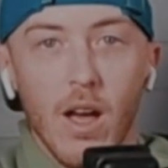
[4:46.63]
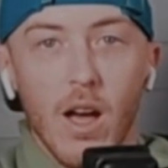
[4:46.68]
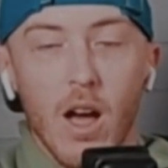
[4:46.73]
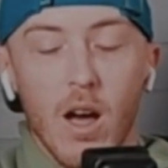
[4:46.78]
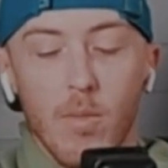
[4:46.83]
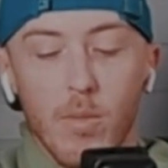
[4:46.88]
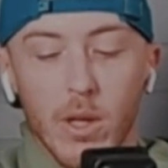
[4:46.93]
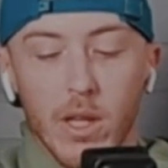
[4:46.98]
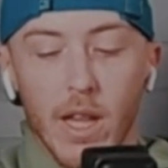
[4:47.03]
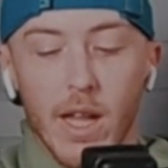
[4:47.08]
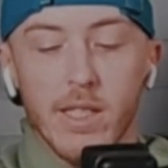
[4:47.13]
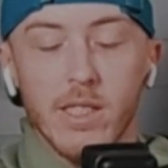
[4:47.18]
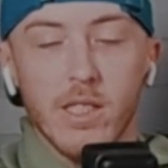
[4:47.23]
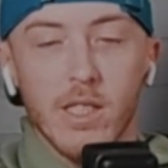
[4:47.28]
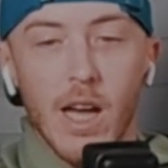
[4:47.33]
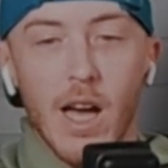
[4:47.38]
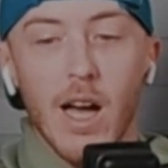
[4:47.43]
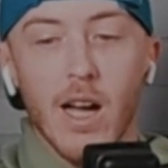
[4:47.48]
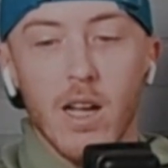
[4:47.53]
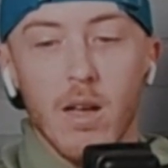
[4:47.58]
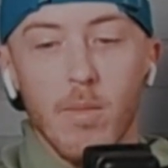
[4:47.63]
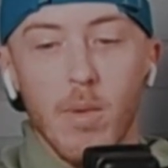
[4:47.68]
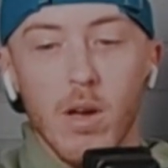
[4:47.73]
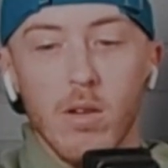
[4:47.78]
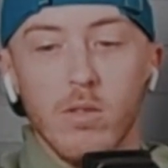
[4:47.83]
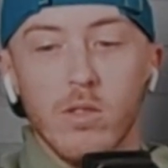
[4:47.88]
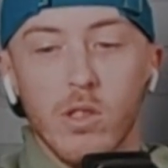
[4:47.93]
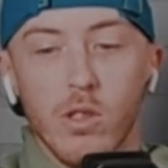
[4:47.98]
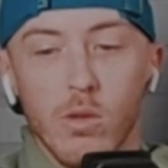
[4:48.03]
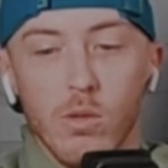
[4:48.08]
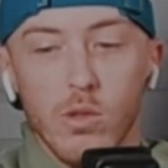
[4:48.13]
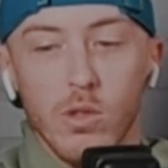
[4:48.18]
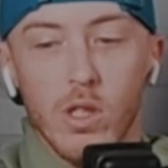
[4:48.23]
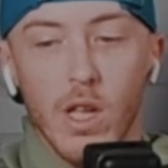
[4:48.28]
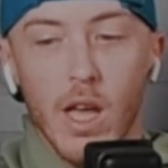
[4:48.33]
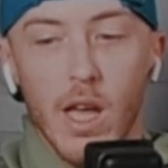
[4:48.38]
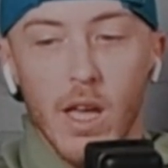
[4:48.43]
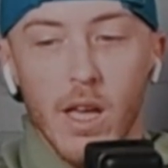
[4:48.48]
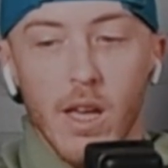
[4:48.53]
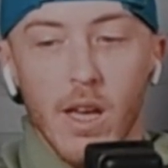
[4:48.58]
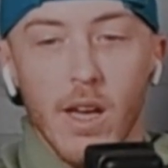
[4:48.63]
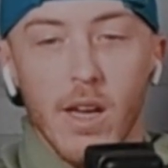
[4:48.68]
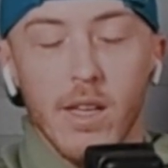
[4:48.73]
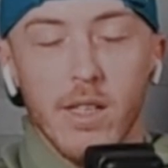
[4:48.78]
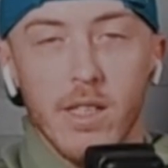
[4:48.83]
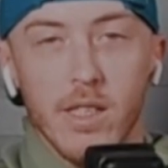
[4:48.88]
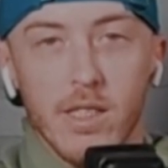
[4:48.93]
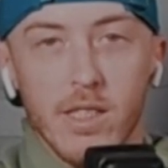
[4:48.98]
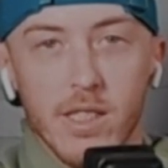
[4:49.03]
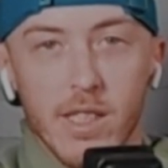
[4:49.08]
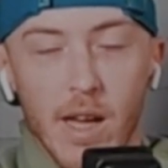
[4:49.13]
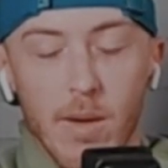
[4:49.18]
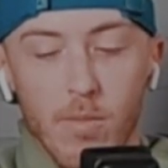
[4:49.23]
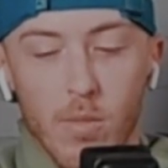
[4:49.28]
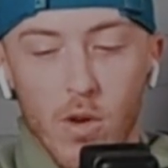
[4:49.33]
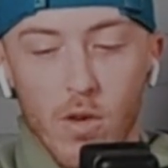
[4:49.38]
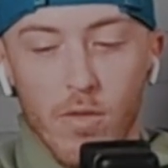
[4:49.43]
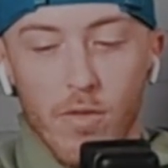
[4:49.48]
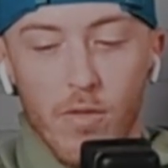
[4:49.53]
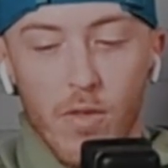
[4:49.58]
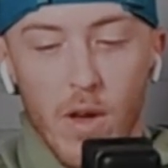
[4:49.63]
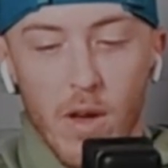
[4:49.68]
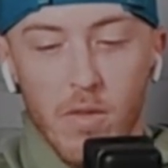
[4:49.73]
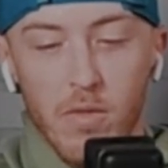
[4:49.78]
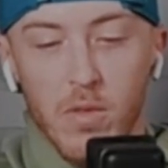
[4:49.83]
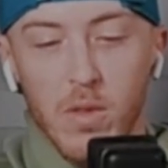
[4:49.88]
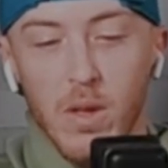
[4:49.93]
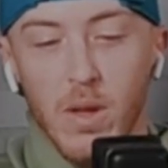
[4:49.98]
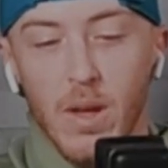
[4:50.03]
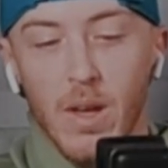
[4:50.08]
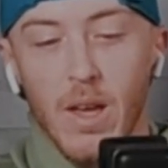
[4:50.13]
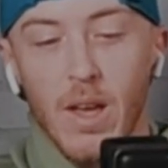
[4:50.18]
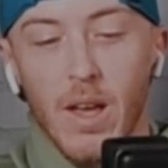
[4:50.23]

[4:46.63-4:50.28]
but let's talk about Tuesday, December 5th.